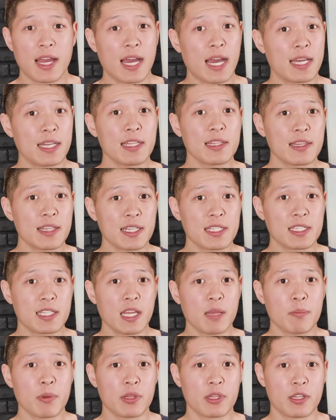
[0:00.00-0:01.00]
I did less
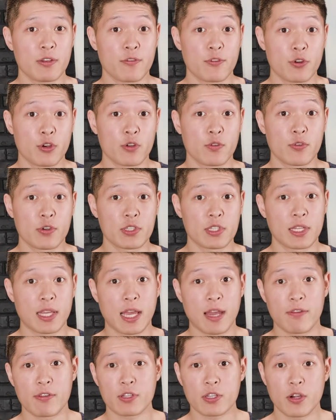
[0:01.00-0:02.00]
tape on the Inferno versus the
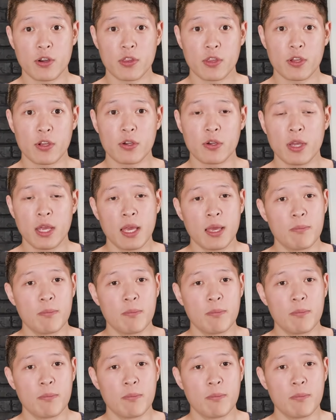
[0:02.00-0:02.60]
Avatar though,